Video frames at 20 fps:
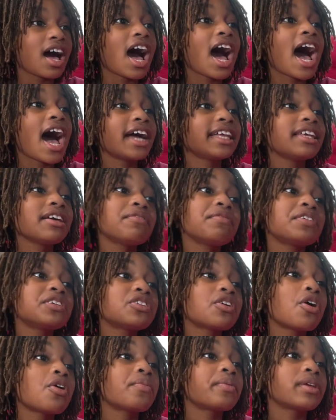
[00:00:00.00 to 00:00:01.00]
I think we
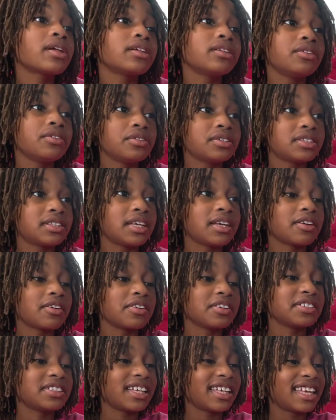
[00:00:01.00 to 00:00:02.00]
should open the new
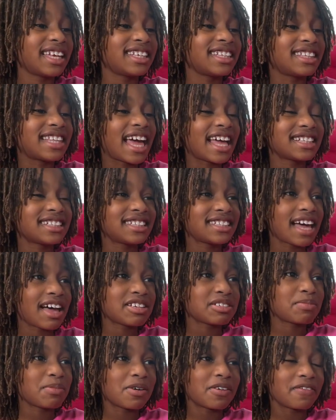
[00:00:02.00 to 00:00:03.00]
sneakers. If that
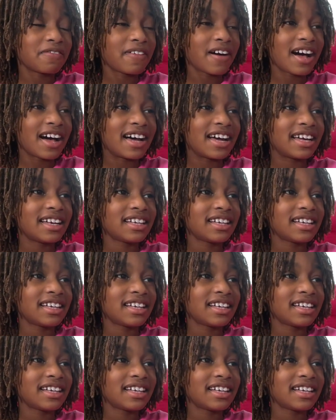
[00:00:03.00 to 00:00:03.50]
sounds more fun.